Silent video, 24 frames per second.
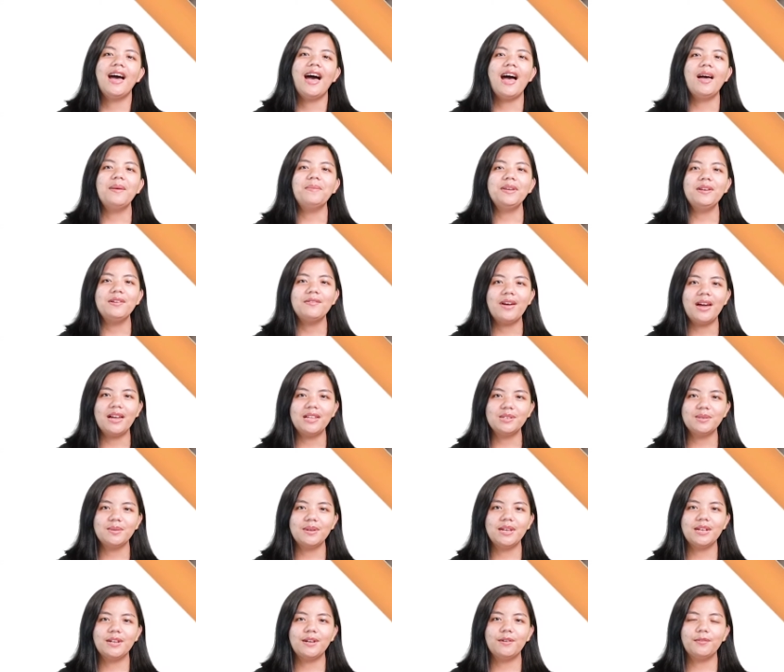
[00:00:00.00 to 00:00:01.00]
I'm a
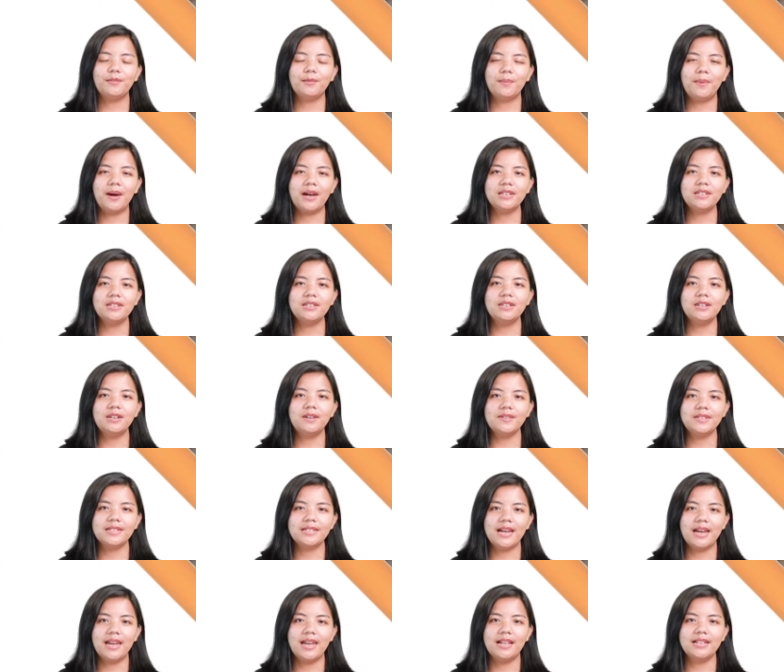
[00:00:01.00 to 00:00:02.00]
graduate of Bachelor of
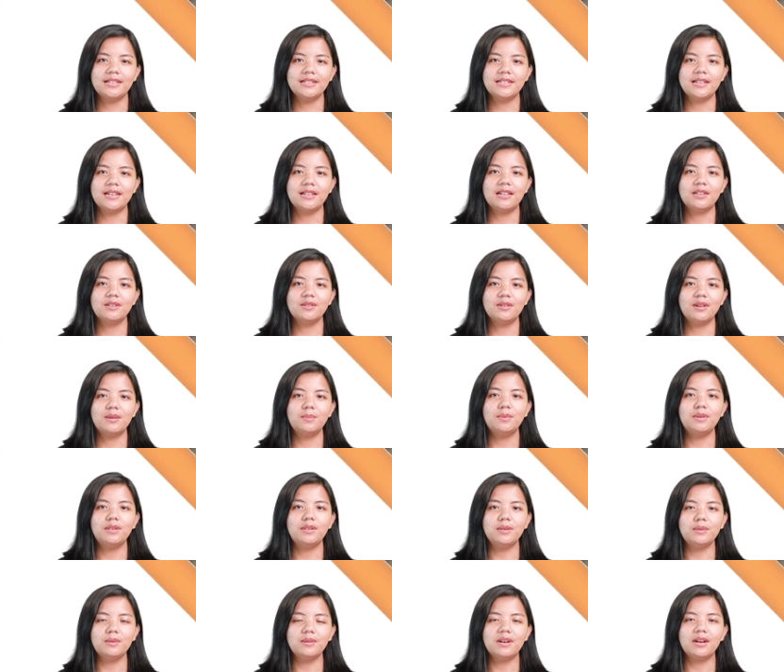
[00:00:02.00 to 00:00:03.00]
Science in
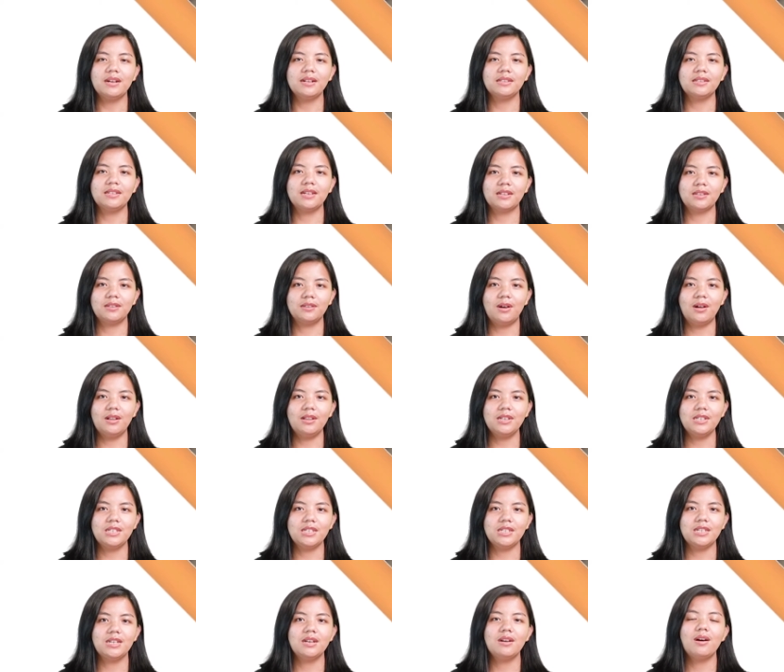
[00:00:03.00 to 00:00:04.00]
Entrepreneurial
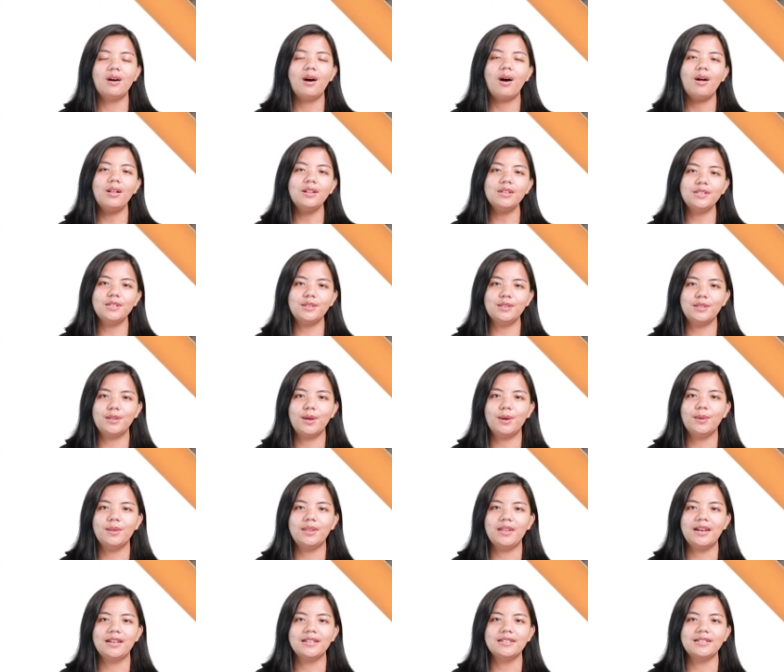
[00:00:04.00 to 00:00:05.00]
Technology, also
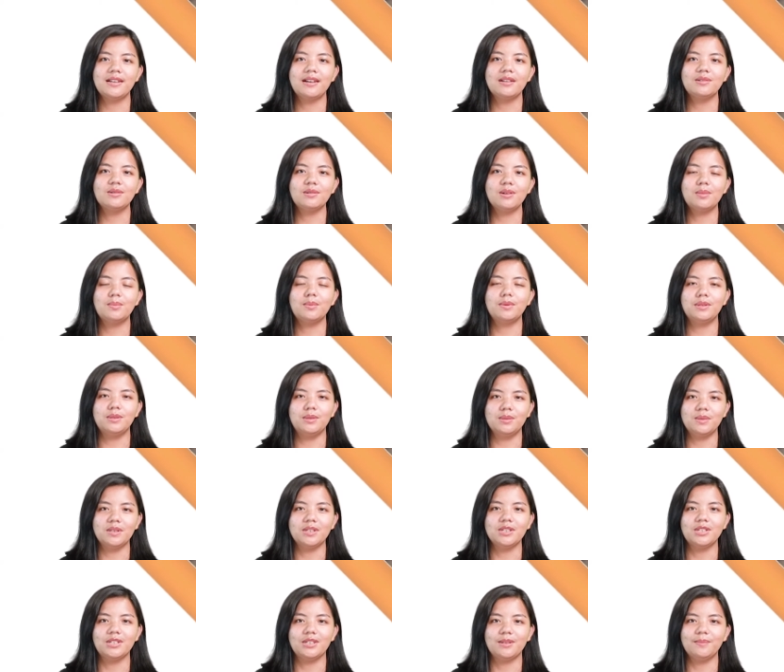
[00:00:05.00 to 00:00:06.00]
known as
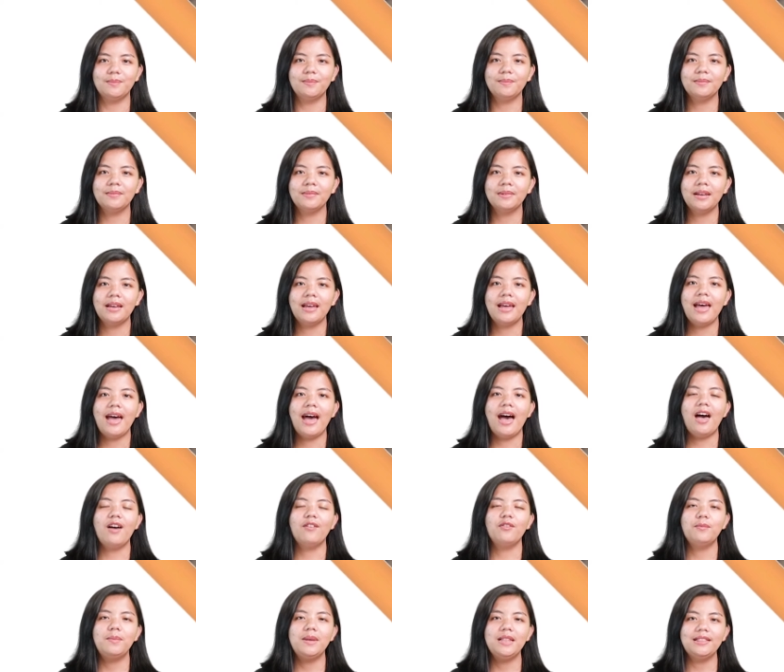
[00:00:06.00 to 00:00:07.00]
Entrepreneurship.
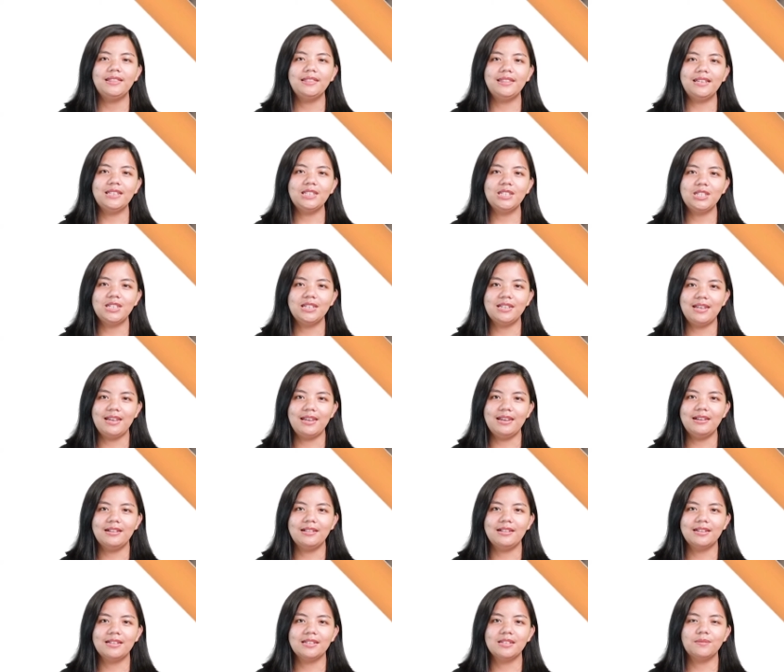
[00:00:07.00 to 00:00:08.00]
I've been teaching
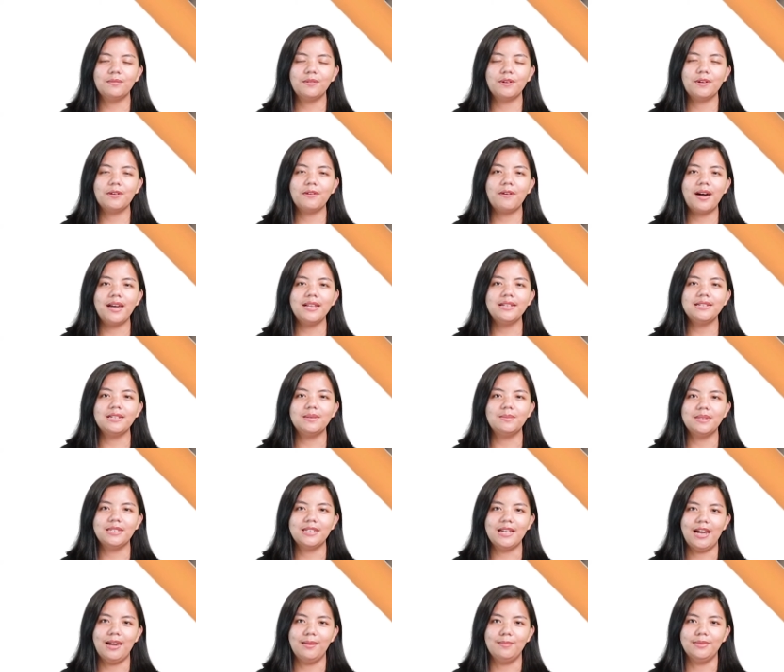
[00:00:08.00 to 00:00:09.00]
English for quite some
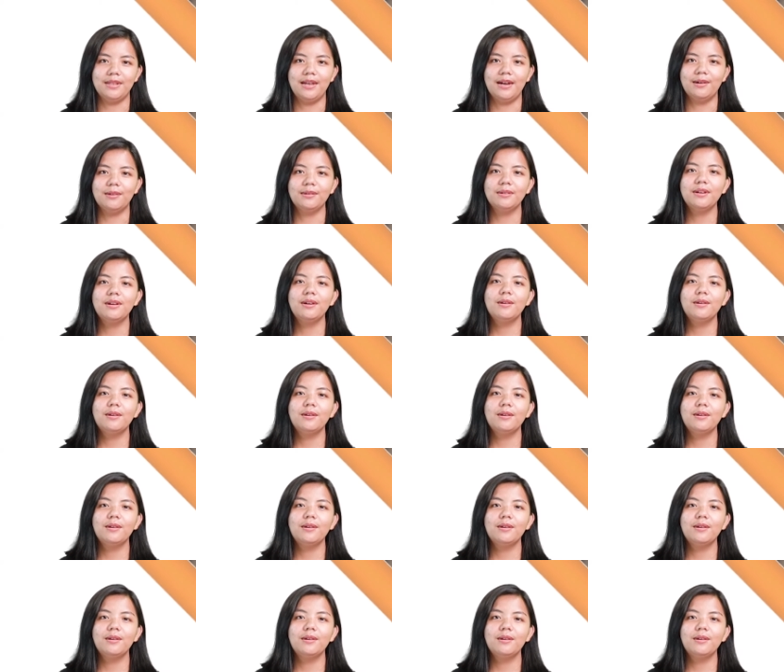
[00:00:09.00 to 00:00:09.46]
time now,